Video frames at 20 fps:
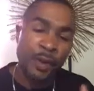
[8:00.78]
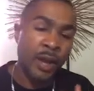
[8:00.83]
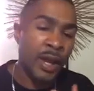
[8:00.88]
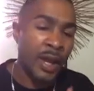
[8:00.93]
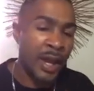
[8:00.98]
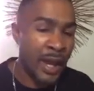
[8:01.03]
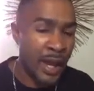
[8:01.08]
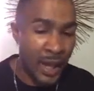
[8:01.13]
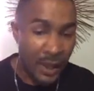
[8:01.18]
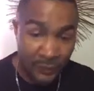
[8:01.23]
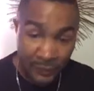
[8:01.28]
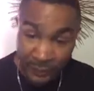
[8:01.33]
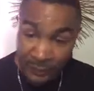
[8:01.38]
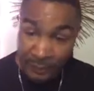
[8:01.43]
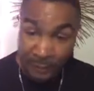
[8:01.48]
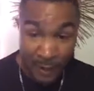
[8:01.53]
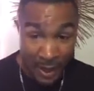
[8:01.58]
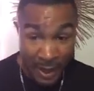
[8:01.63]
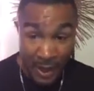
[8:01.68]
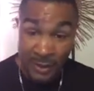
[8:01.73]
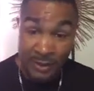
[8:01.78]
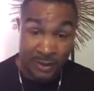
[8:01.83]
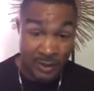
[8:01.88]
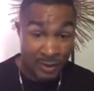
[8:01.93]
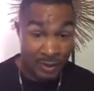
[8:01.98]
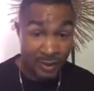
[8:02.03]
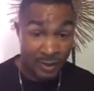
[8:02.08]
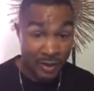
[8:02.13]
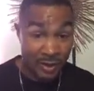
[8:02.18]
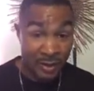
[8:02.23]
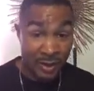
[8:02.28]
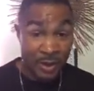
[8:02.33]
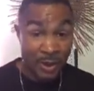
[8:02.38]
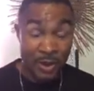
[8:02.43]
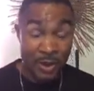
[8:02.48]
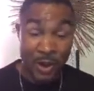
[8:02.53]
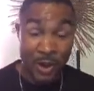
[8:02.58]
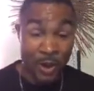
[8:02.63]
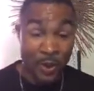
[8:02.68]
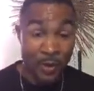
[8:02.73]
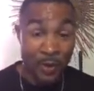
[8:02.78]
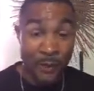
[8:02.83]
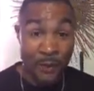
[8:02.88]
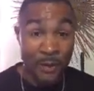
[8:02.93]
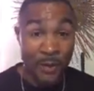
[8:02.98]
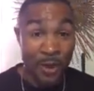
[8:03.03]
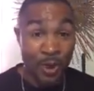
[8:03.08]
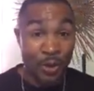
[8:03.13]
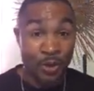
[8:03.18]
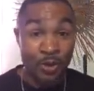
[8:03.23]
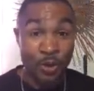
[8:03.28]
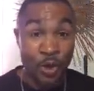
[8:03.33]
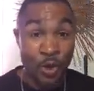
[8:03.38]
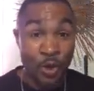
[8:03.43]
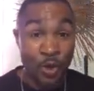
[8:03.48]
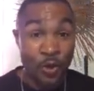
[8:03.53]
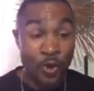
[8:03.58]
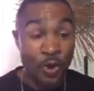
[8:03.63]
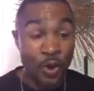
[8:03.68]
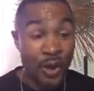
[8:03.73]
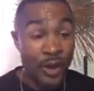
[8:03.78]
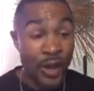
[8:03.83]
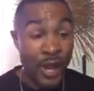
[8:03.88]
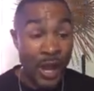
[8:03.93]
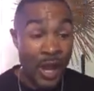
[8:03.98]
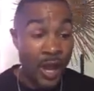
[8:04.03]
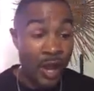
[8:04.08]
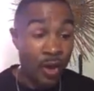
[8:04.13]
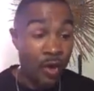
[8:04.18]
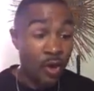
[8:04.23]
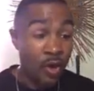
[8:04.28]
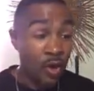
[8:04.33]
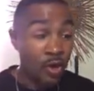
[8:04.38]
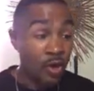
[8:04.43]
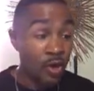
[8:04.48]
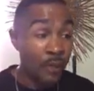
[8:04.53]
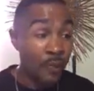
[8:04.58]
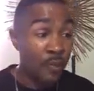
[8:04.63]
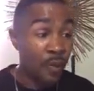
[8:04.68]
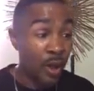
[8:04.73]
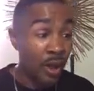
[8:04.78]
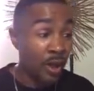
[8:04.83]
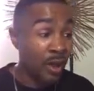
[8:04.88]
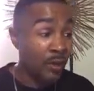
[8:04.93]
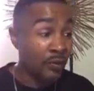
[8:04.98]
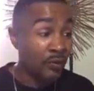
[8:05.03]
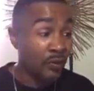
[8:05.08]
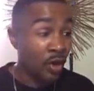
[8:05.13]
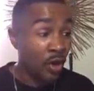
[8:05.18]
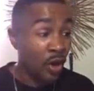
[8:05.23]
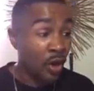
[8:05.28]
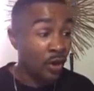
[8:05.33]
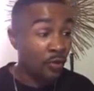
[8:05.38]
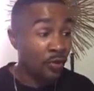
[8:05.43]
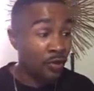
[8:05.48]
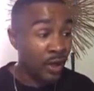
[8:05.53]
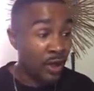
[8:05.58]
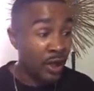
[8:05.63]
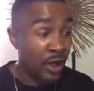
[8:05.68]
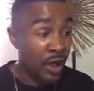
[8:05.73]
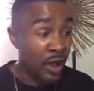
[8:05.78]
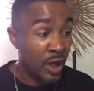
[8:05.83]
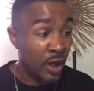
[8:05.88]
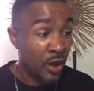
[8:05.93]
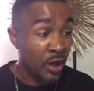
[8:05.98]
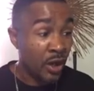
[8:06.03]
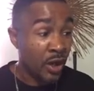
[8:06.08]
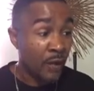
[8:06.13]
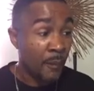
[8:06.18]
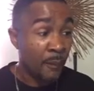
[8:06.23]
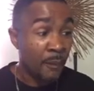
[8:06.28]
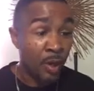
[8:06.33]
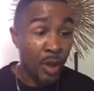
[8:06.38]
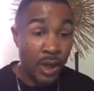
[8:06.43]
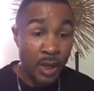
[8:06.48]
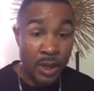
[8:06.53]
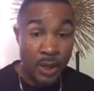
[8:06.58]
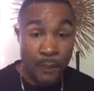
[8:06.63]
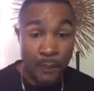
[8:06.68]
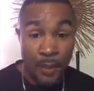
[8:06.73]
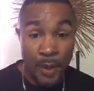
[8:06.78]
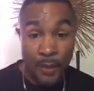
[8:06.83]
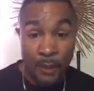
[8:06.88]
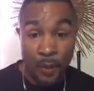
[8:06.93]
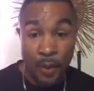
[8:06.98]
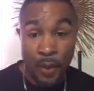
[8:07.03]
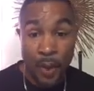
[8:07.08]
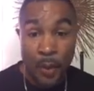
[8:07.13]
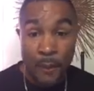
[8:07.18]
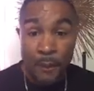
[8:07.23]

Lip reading: has his match, So now you bullies are sitting here bullying people,